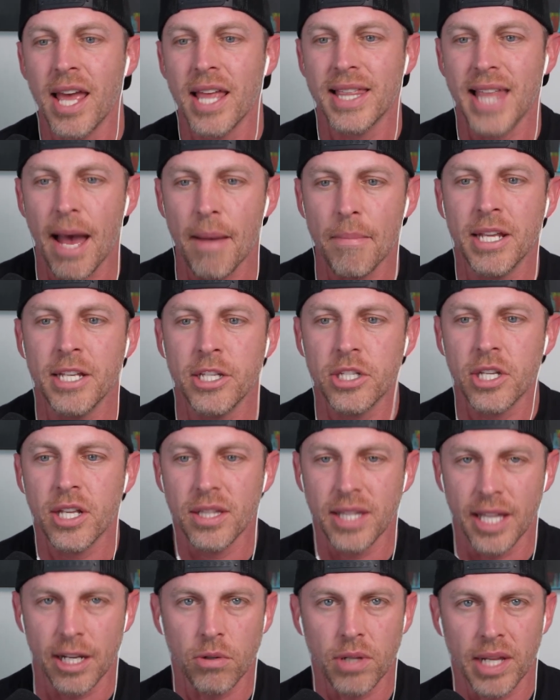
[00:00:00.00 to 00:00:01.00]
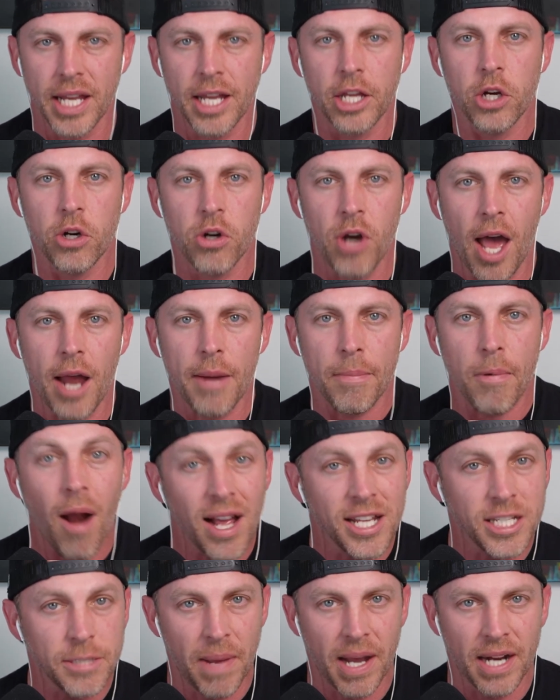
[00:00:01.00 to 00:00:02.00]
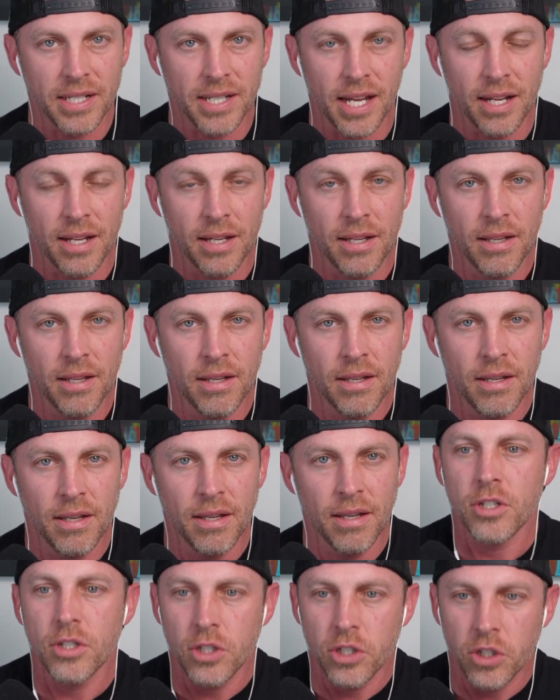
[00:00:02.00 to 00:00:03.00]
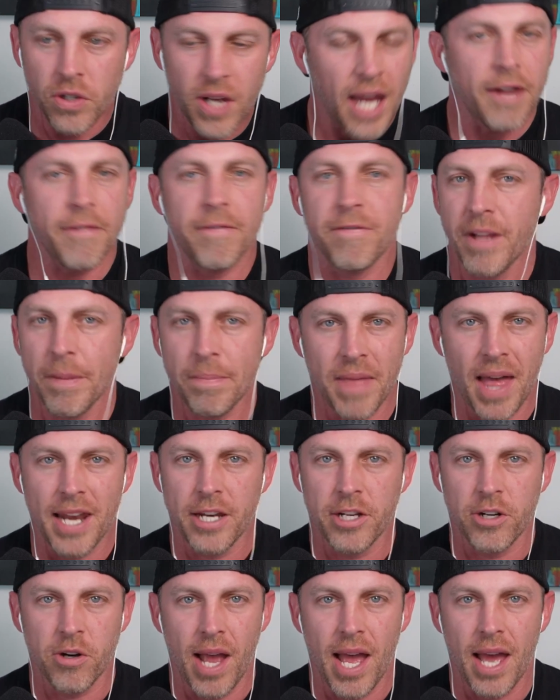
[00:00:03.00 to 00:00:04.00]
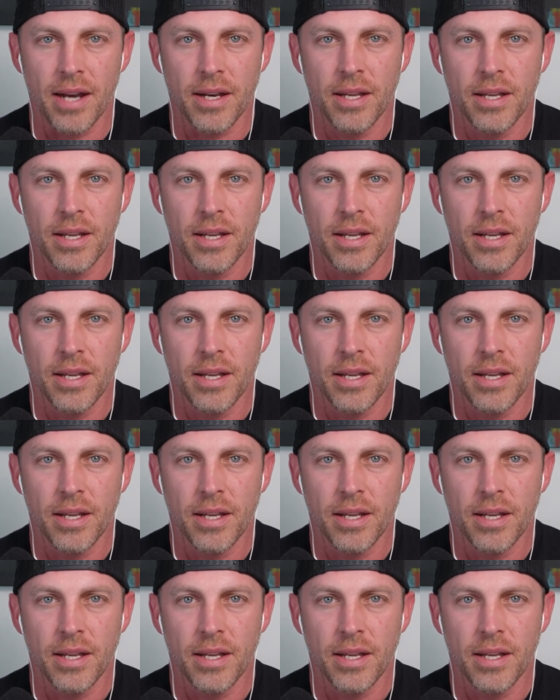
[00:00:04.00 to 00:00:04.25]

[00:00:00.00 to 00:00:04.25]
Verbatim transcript: that means literally you're not prospecting. You got to flip that in your head.